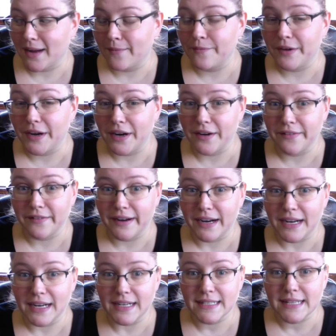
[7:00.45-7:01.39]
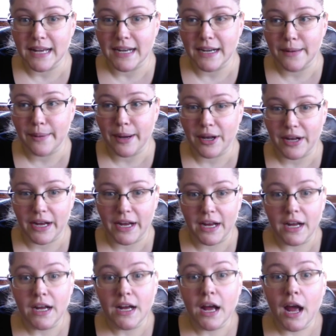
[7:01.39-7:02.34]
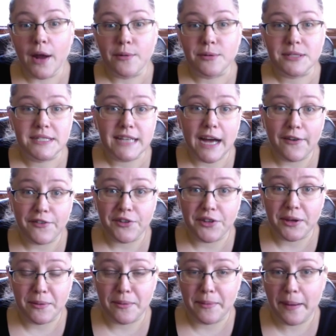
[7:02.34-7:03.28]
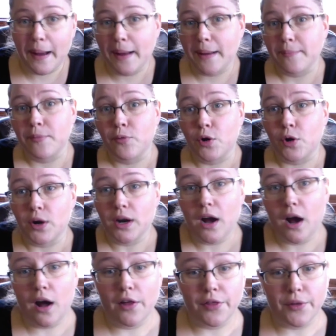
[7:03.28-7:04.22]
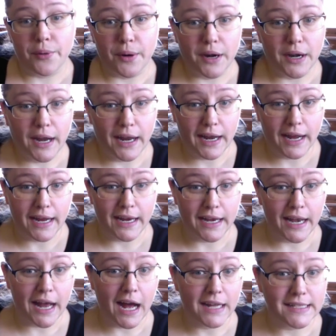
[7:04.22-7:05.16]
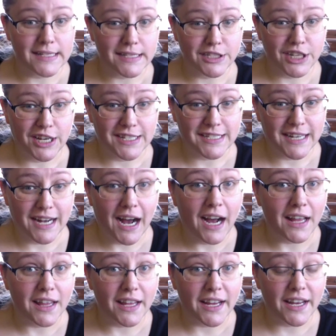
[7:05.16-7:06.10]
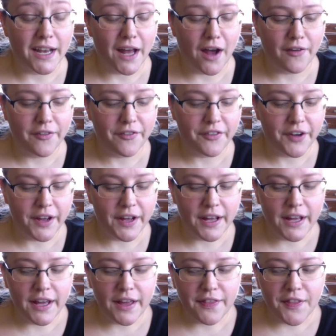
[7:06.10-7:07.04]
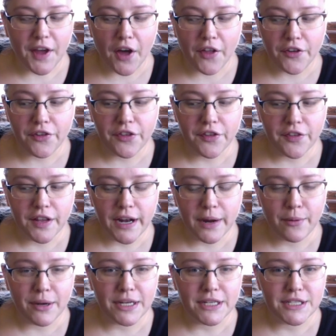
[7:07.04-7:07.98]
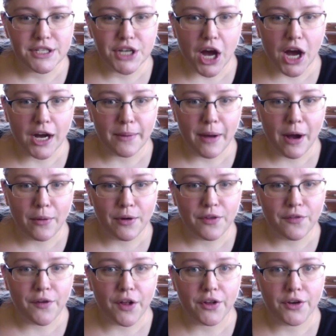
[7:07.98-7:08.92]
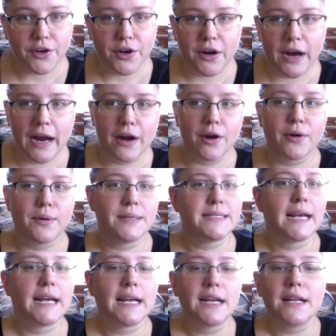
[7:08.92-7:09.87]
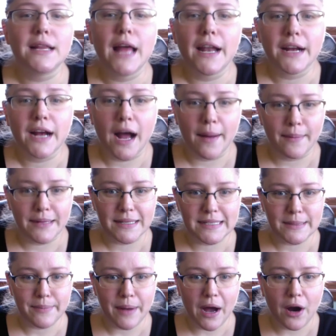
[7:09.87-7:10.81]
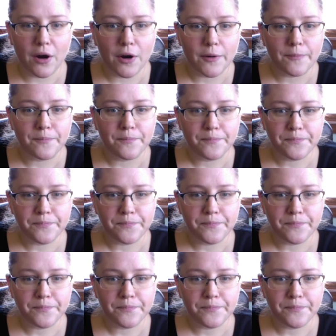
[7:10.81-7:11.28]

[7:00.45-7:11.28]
I'm very, very excited about it. I will definitely be buying more Hawthorne, and I cannot suggest it highly enough. The other thing that I wanted to talk about with Follow Your Arrow is I get a lot of comments about